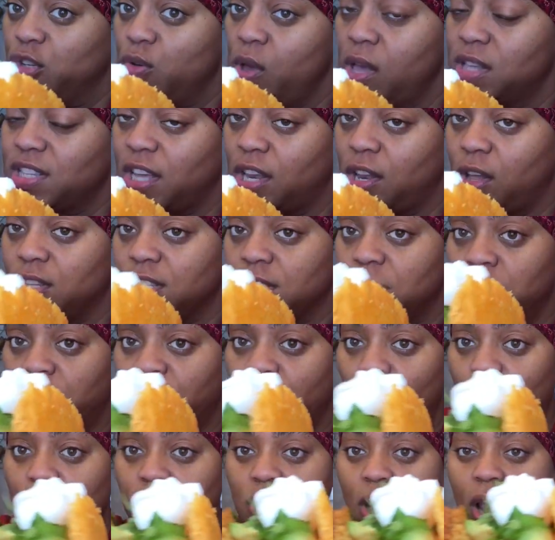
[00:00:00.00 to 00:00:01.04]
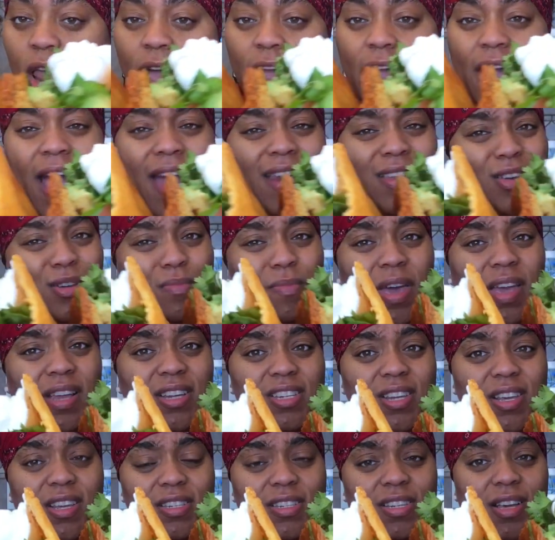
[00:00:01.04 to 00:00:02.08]
it, because I know some folks are like, how do you make
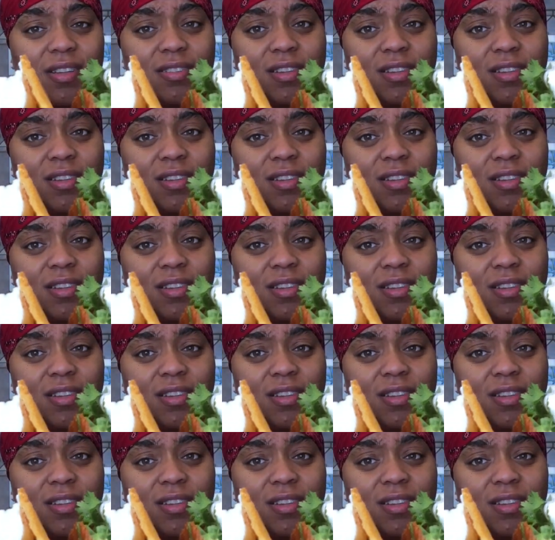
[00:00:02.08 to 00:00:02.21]
cheese shell